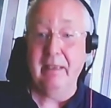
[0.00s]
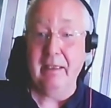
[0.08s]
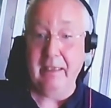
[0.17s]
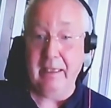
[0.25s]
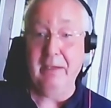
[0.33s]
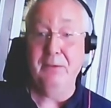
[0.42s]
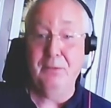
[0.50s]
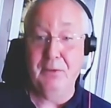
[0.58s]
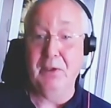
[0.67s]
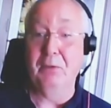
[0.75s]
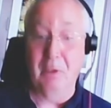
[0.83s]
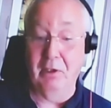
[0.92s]
if
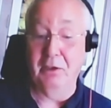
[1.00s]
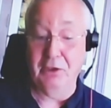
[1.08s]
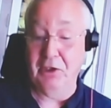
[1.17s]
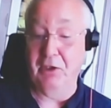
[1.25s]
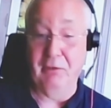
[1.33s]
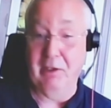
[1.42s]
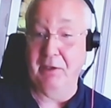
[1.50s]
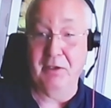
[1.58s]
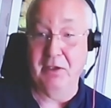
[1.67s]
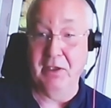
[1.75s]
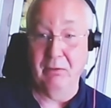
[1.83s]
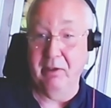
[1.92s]
you are shown how to
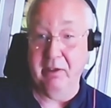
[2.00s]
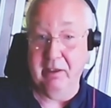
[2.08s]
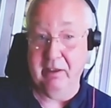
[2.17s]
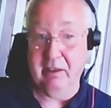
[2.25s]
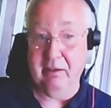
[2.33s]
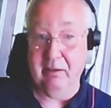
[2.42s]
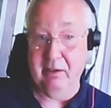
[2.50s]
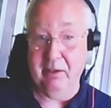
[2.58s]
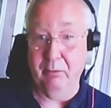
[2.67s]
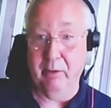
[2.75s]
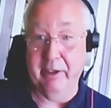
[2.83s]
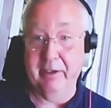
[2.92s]
do it in a clear
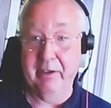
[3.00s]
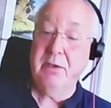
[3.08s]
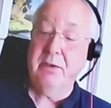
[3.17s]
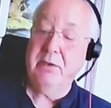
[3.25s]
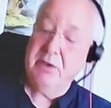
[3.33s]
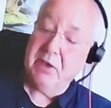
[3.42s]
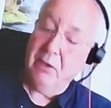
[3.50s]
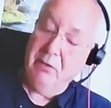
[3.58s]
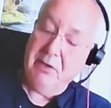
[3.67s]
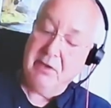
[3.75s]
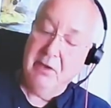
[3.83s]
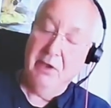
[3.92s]
way. So
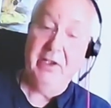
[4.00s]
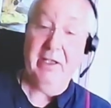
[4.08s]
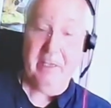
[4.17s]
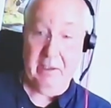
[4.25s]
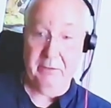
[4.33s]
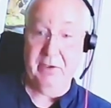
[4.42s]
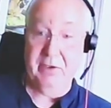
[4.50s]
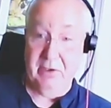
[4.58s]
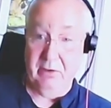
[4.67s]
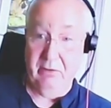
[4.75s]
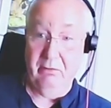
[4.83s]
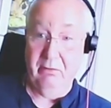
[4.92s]
it's learning how to
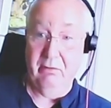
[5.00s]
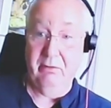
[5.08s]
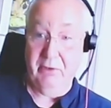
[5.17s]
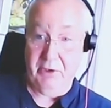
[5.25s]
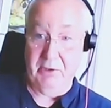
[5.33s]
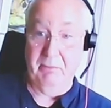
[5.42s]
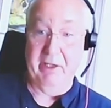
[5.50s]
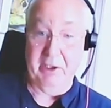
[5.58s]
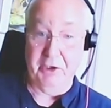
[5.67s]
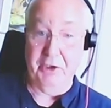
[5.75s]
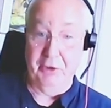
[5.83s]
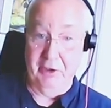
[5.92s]
do shamanic
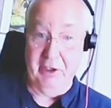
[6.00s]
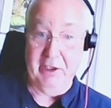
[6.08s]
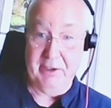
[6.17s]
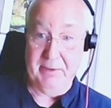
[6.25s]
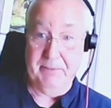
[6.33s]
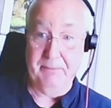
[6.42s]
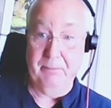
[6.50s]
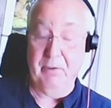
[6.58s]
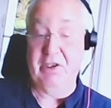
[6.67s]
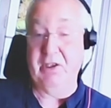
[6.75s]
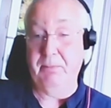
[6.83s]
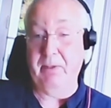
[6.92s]
journeys,
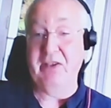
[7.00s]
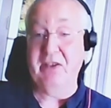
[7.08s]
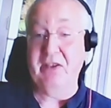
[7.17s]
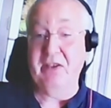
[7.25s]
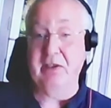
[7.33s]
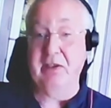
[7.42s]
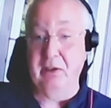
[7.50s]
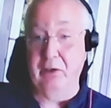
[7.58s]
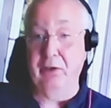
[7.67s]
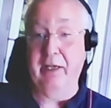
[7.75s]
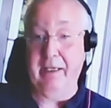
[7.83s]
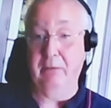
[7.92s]
which is basically to
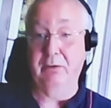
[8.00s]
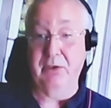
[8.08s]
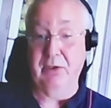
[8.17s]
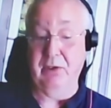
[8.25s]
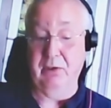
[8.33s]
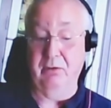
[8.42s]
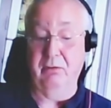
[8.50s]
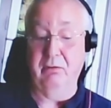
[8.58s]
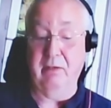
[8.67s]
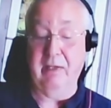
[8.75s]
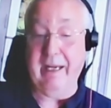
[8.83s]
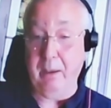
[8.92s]
learn how to,
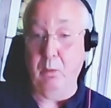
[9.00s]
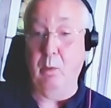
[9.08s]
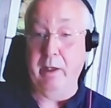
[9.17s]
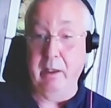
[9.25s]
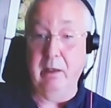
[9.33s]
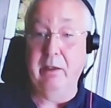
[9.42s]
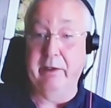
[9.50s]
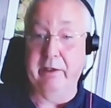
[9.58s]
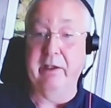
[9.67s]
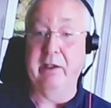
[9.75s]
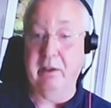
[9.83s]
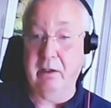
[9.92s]
at will, and
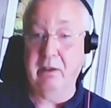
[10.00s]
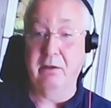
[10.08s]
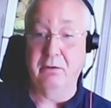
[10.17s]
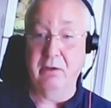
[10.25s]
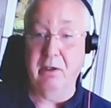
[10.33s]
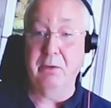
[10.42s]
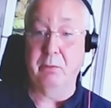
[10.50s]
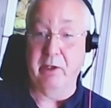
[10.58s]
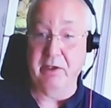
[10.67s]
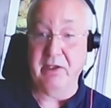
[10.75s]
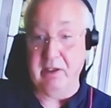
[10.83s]
in a controlled way, to